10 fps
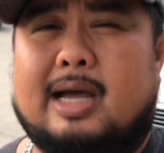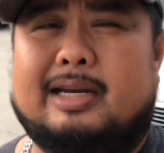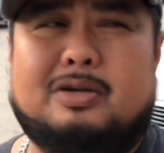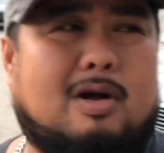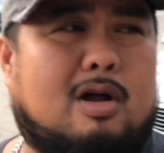
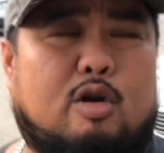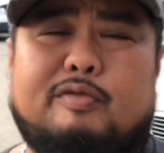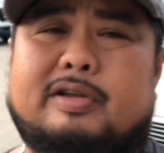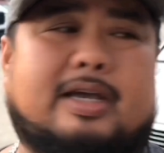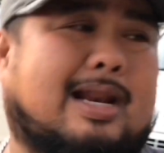I'd do it all
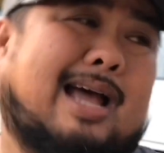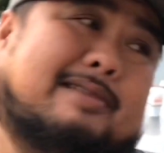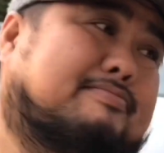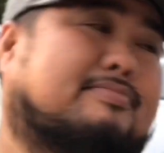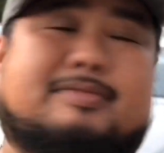over again.
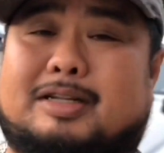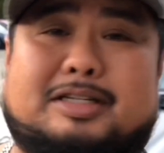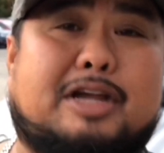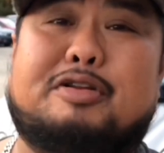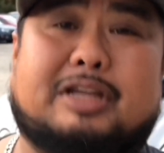I'd
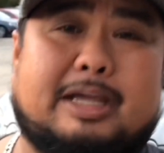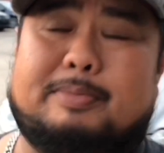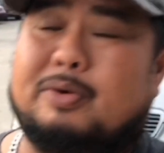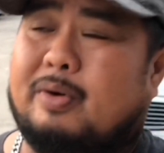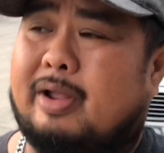continue to
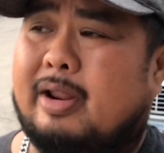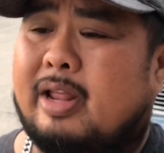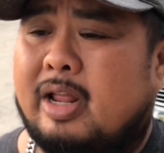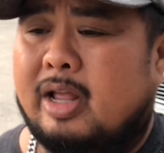keep doing it.